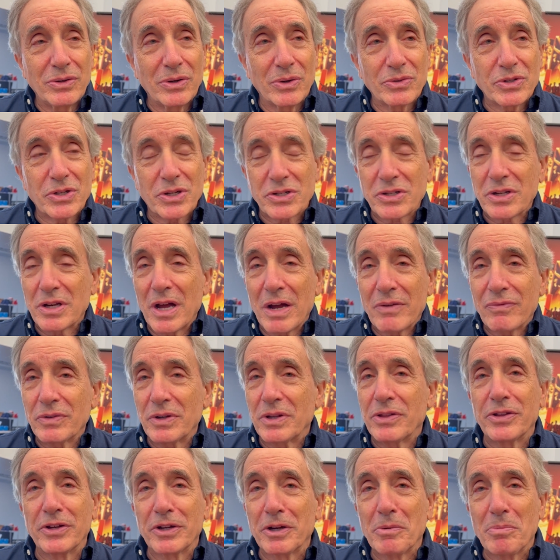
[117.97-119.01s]
just
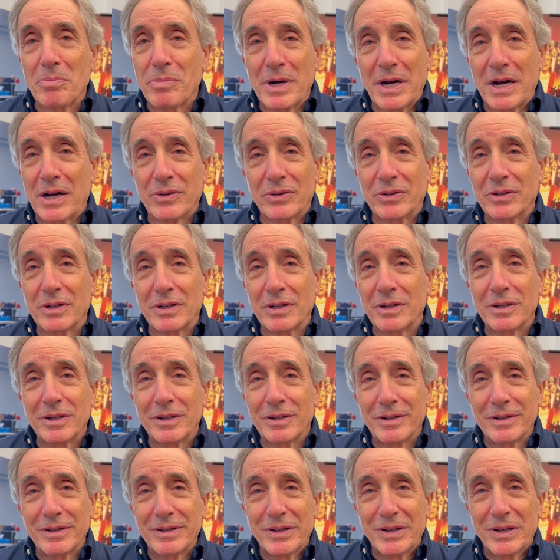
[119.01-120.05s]
everything about it,
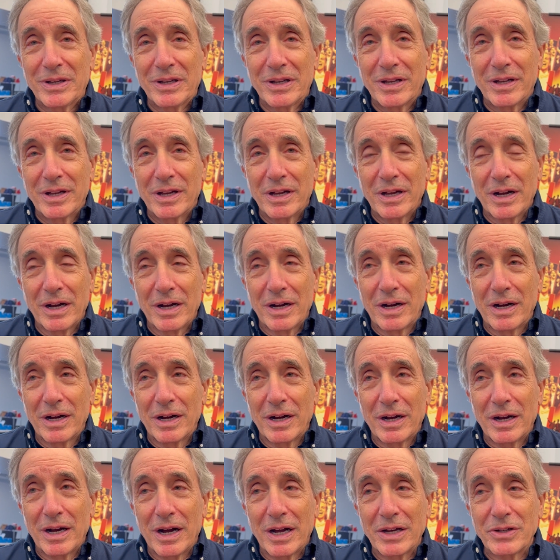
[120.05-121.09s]

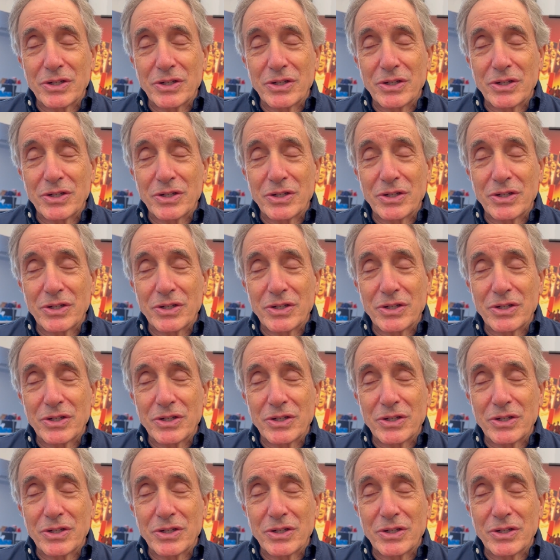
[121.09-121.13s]
I